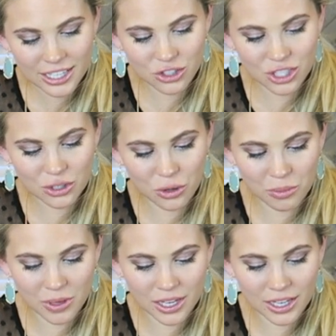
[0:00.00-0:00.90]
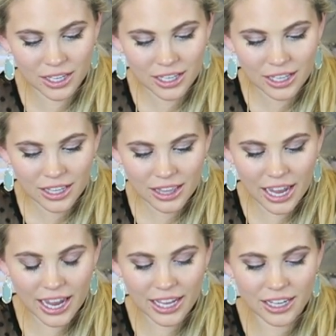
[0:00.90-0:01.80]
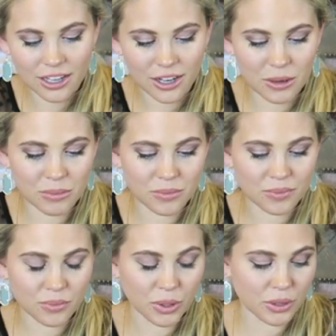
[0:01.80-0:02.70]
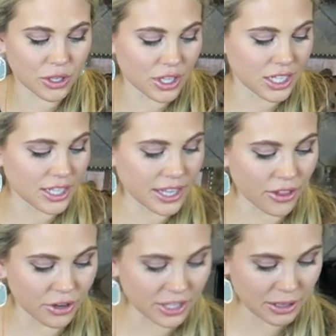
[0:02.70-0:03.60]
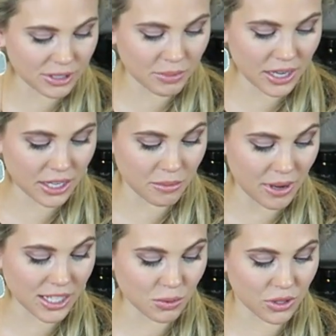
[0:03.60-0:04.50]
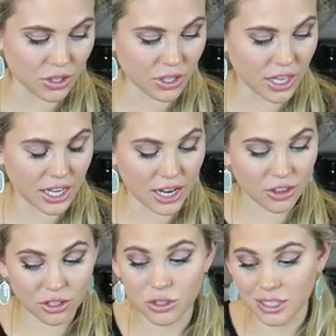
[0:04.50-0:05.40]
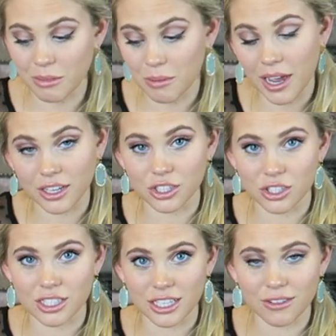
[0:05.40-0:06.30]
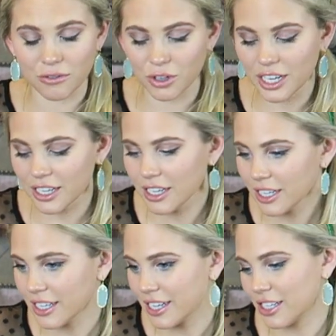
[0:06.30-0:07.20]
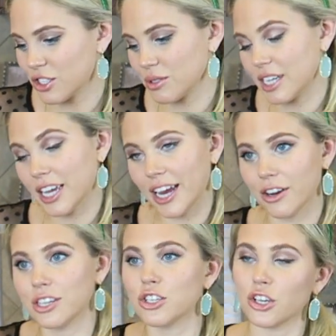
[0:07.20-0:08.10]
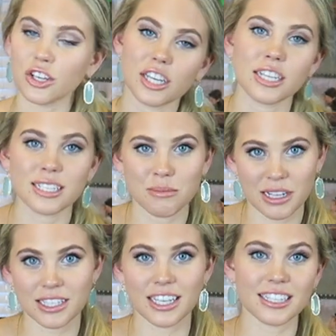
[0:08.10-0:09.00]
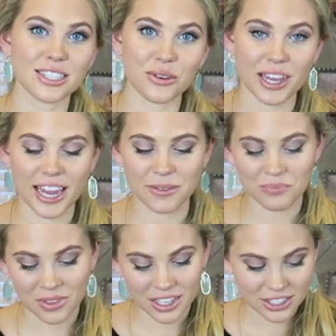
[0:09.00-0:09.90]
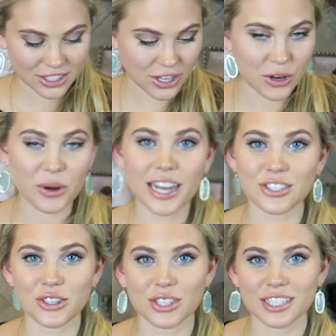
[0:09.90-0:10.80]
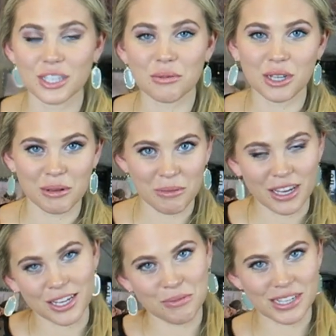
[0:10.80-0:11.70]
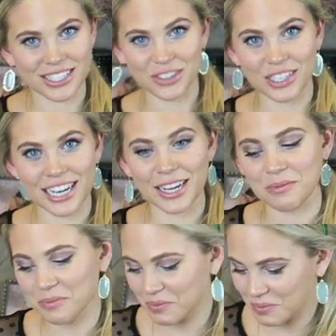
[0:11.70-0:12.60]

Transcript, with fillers: and she told me that um, we were cooking together and I was making a mess with cooking and I thought she was gonna be mad because she's a neat freak. And she was like, Aaryn, cooking is messy, it's okay. So as you can see, we're gonna be making a mess here today.